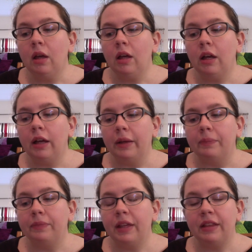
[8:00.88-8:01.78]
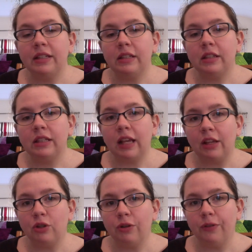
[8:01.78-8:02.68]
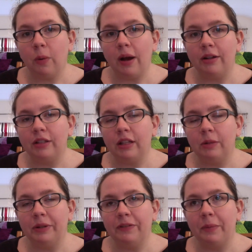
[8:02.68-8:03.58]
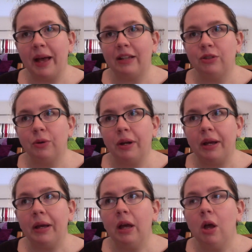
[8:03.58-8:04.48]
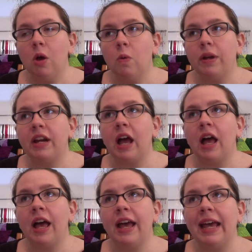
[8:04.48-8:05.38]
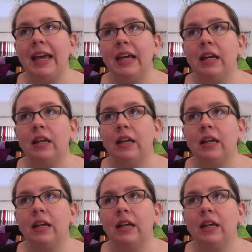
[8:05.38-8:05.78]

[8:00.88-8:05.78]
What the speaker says: and this sort of requires a little bit of a backstory. When I